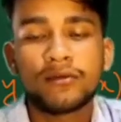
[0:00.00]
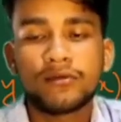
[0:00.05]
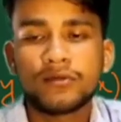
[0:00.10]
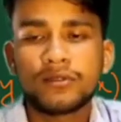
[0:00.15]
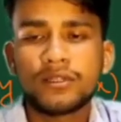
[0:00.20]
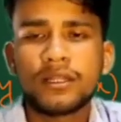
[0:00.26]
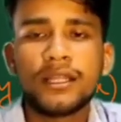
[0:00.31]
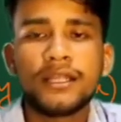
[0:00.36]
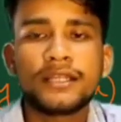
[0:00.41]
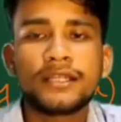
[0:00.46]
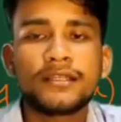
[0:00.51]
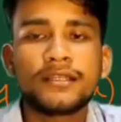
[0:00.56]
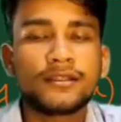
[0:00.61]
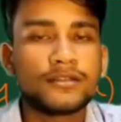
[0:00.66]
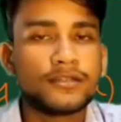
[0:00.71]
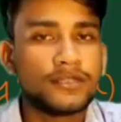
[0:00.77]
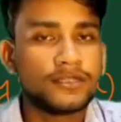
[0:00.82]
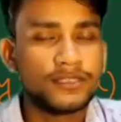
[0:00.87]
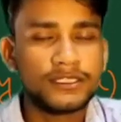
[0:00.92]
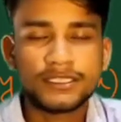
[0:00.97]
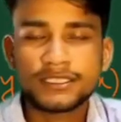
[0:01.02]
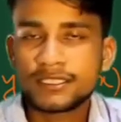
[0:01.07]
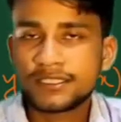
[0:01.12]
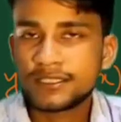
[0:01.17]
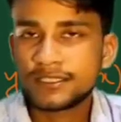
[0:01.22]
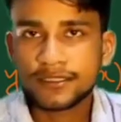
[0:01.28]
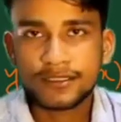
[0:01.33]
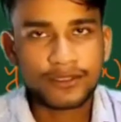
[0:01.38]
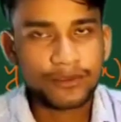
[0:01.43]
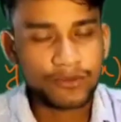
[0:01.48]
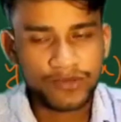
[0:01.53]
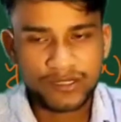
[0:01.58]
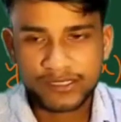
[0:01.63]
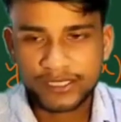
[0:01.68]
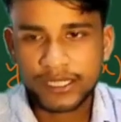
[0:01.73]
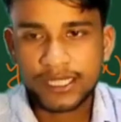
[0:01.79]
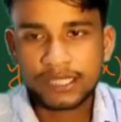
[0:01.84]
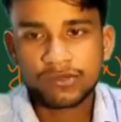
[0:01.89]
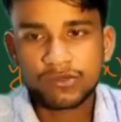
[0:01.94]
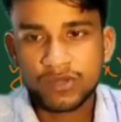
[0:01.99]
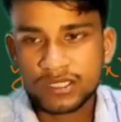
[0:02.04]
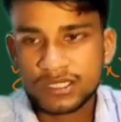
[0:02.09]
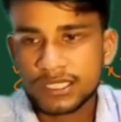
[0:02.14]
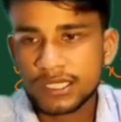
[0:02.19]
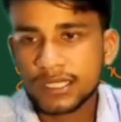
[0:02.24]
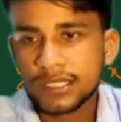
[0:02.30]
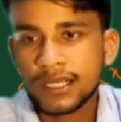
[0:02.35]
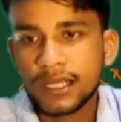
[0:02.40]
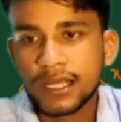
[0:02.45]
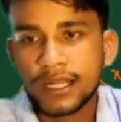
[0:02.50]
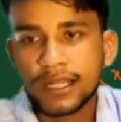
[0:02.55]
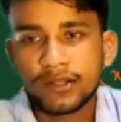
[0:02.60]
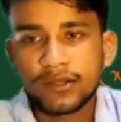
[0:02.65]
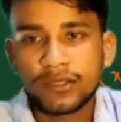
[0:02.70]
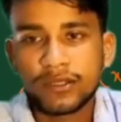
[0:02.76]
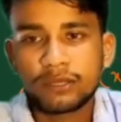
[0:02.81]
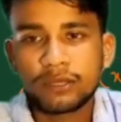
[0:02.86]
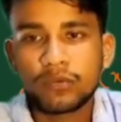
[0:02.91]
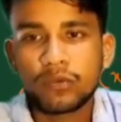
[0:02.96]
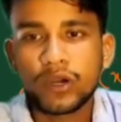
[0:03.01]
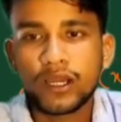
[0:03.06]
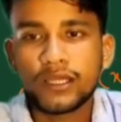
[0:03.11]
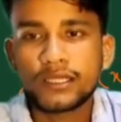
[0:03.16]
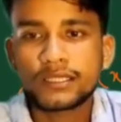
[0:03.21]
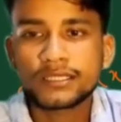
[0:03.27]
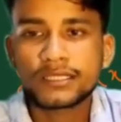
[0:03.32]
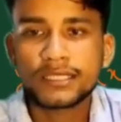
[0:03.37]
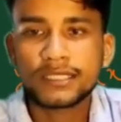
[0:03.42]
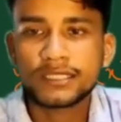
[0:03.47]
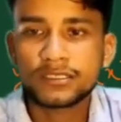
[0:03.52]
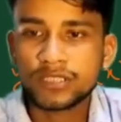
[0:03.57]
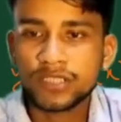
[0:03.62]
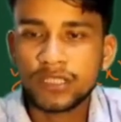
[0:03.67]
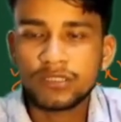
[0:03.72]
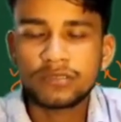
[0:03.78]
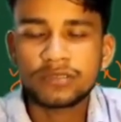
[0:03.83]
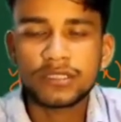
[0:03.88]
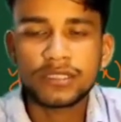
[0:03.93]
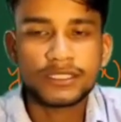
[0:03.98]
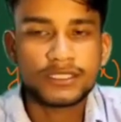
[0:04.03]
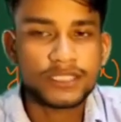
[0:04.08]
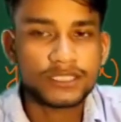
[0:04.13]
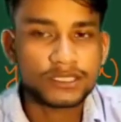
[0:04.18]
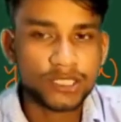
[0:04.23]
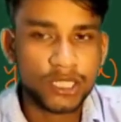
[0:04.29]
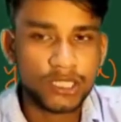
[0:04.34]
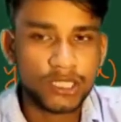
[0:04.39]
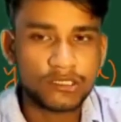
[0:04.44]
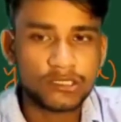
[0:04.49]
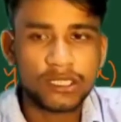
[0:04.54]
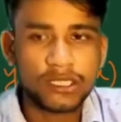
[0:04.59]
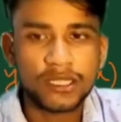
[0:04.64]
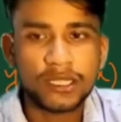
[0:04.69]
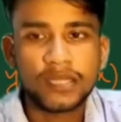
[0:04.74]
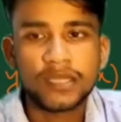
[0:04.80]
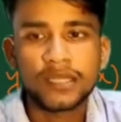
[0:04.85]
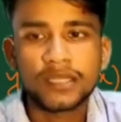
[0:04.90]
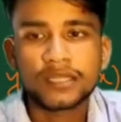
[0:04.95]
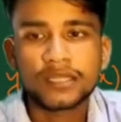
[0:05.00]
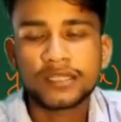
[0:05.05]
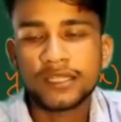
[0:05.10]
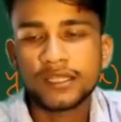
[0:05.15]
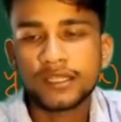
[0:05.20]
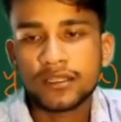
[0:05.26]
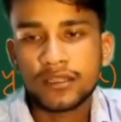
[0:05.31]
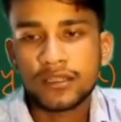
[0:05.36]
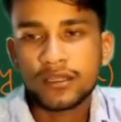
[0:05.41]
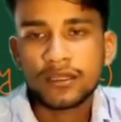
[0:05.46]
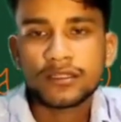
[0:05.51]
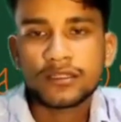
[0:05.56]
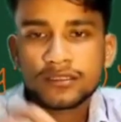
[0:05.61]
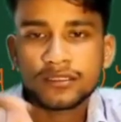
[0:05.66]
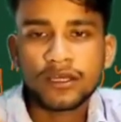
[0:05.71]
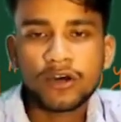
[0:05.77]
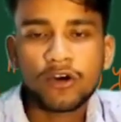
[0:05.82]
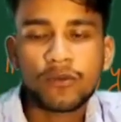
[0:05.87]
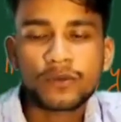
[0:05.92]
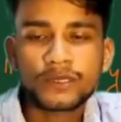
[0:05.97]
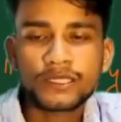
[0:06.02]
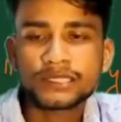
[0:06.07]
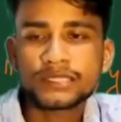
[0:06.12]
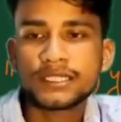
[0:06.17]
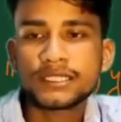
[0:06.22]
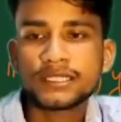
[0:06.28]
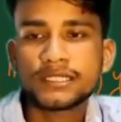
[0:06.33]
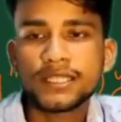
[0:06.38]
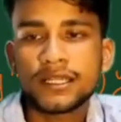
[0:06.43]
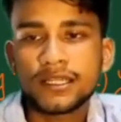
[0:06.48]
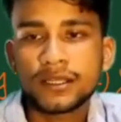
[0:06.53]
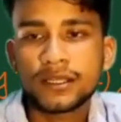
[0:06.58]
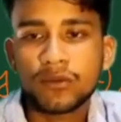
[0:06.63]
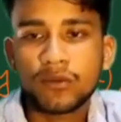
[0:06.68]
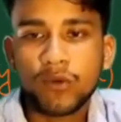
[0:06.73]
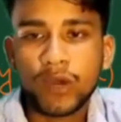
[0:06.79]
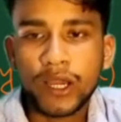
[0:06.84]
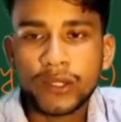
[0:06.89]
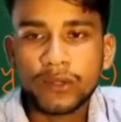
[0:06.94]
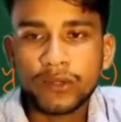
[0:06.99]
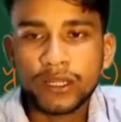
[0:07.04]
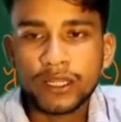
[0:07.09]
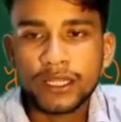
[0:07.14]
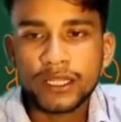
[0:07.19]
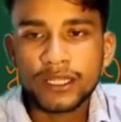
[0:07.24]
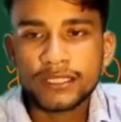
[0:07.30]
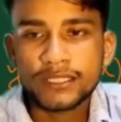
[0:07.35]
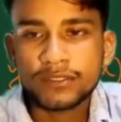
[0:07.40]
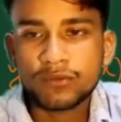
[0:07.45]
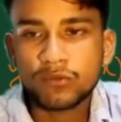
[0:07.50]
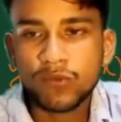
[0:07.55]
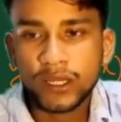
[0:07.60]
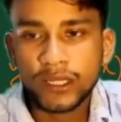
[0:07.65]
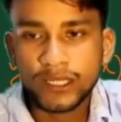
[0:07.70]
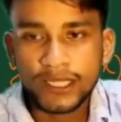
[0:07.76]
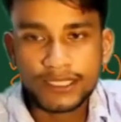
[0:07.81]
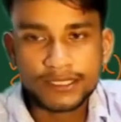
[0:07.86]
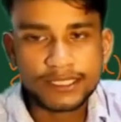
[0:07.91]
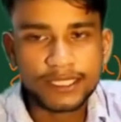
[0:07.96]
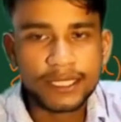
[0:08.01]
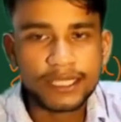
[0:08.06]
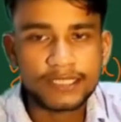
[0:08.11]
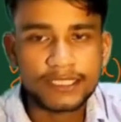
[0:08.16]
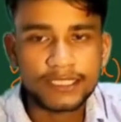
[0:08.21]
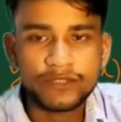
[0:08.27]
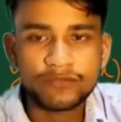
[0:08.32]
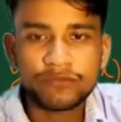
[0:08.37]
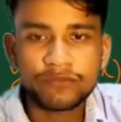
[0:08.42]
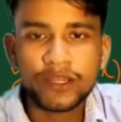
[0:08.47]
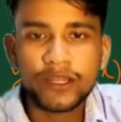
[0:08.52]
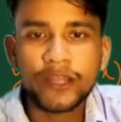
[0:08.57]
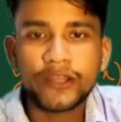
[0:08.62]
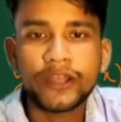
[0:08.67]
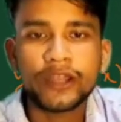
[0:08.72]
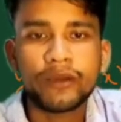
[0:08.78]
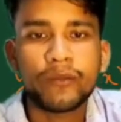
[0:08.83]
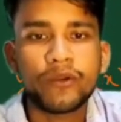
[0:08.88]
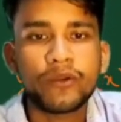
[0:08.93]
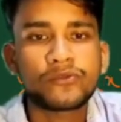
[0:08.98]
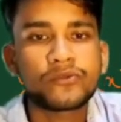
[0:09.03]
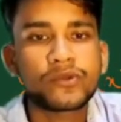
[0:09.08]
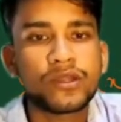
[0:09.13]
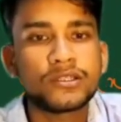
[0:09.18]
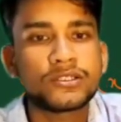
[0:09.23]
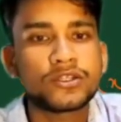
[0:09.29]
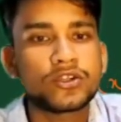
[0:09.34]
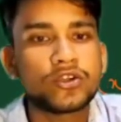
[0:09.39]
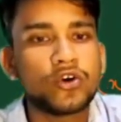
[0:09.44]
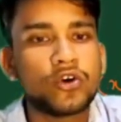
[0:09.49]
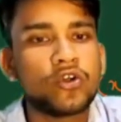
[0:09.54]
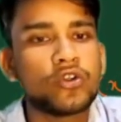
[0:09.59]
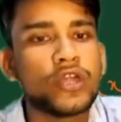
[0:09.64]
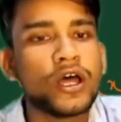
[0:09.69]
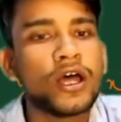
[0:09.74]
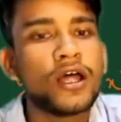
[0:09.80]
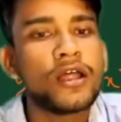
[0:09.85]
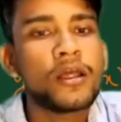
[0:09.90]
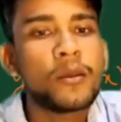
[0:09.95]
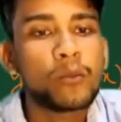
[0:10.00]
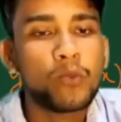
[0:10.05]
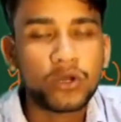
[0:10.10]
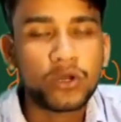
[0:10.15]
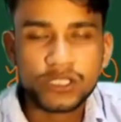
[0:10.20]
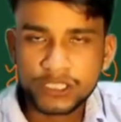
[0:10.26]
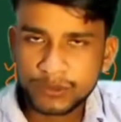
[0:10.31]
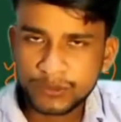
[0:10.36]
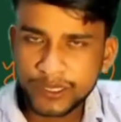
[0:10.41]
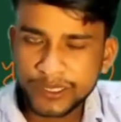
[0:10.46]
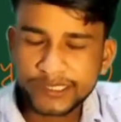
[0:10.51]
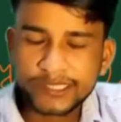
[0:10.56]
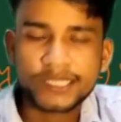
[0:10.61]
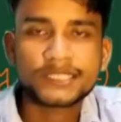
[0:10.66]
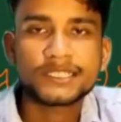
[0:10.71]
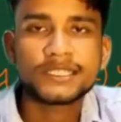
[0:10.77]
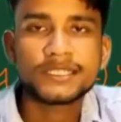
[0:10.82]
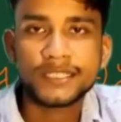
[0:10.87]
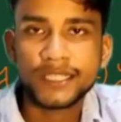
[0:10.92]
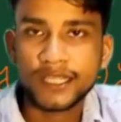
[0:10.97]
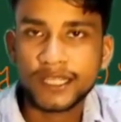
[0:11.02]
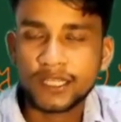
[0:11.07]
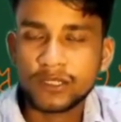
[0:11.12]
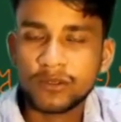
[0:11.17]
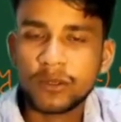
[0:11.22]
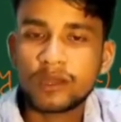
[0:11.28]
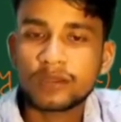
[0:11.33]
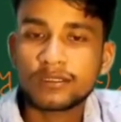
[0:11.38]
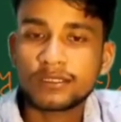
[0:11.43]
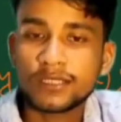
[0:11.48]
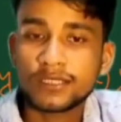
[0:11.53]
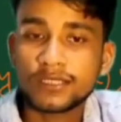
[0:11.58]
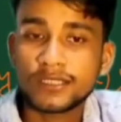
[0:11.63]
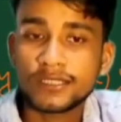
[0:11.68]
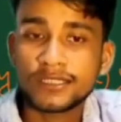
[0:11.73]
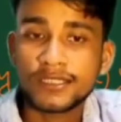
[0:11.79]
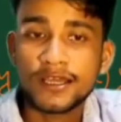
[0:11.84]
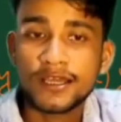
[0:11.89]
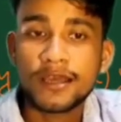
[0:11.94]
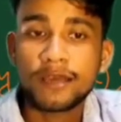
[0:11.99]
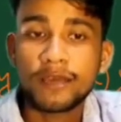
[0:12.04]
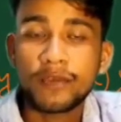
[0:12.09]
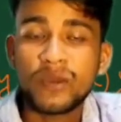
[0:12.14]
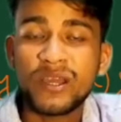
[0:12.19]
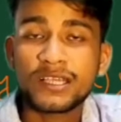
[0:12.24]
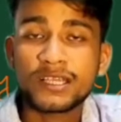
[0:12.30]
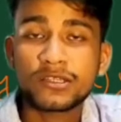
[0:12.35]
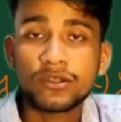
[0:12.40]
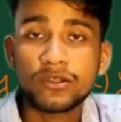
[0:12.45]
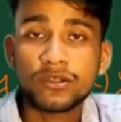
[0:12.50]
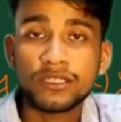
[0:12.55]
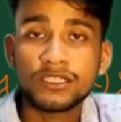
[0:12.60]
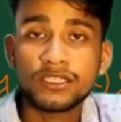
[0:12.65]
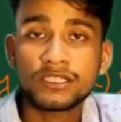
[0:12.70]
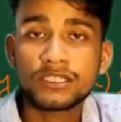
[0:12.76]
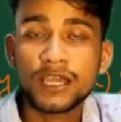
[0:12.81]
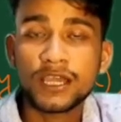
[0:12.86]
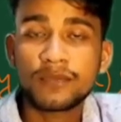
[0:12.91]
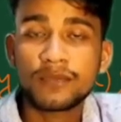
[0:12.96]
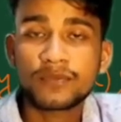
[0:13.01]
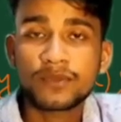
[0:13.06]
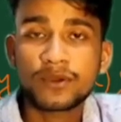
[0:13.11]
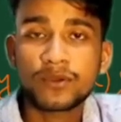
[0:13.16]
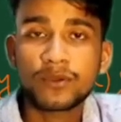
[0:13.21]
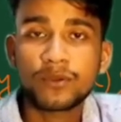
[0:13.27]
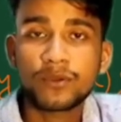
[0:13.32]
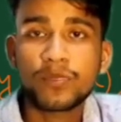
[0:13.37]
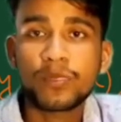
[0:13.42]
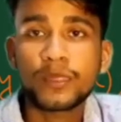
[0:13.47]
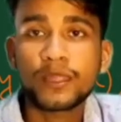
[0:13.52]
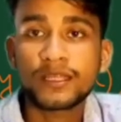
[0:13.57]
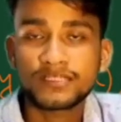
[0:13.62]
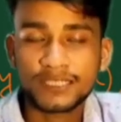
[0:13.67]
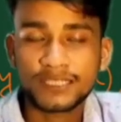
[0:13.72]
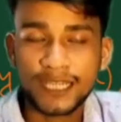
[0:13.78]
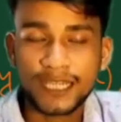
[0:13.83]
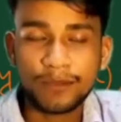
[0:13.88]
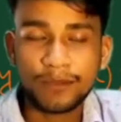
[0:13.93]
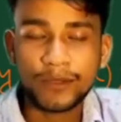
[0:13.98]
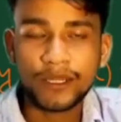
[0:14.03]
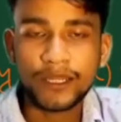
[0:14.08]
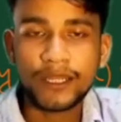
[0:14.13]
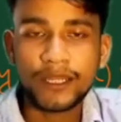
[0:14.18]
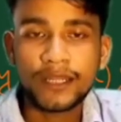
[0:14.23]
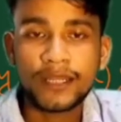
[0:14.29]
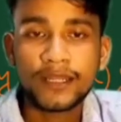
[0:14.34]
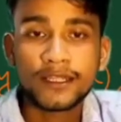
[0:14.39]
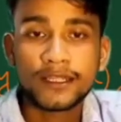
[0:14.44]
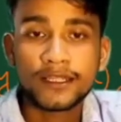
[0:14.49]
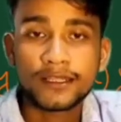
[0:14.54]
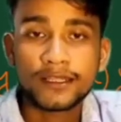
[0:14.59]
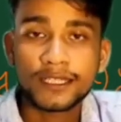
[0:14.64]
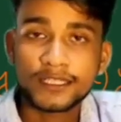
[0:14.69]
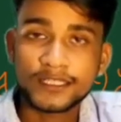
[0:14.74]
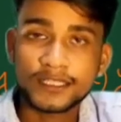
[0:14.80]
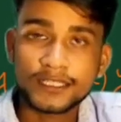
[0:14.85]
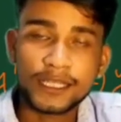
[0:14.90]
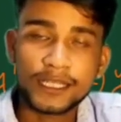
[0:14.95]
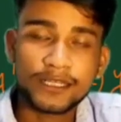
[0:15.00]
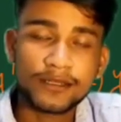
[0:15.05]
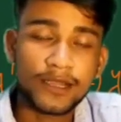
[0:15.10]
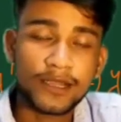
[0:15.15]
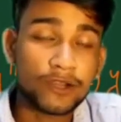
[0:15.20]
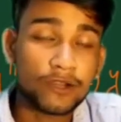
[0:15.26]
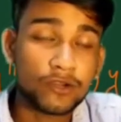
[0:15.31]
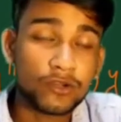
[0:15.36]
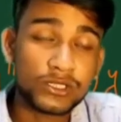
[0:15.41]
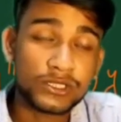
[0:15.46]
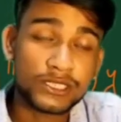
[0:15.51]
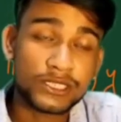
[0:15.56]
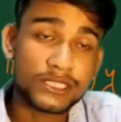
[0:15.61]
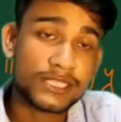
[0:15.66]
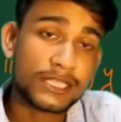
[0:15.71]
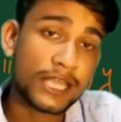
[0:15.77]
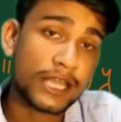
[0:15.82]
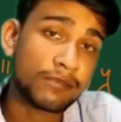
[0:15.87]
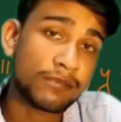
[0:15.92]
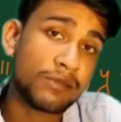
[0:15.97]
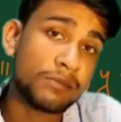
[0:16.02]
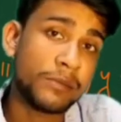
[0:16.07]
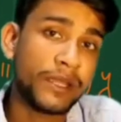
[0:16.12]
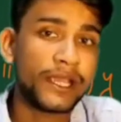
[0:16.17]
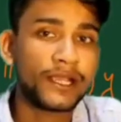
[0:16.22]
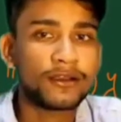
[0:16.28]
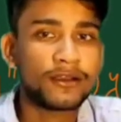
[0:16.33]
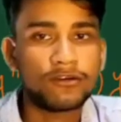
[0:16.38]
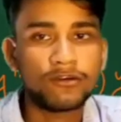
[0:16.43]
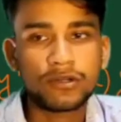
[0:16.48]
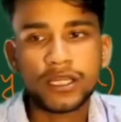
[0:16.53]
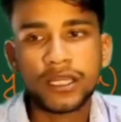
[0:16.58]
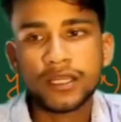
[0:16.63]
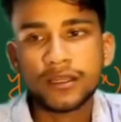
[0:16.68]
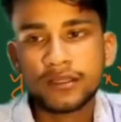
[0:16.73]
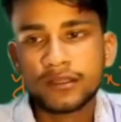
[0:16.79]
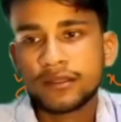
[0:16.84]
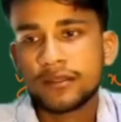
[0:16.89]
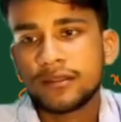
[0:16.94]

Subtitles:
let this is a differential equation, and if yx as a solution is a solution, then the option says that yx has a infinite number of solutions on the positive x axis, negative x axis. Based on these types of statement, the questions can be made. Okay.